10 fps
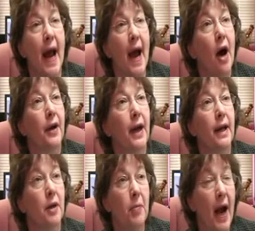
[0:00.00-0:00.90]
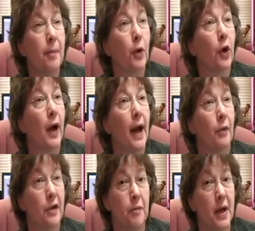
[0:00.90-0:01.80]
out in the paper, and
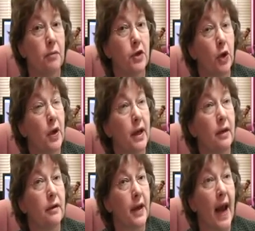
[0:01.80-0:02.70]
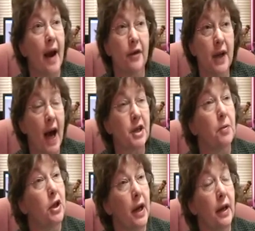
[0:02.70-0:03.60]
we've been doing the
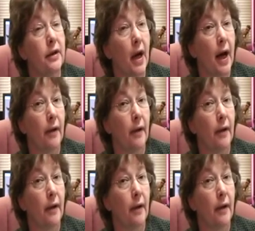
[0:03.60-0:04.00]
advertisement in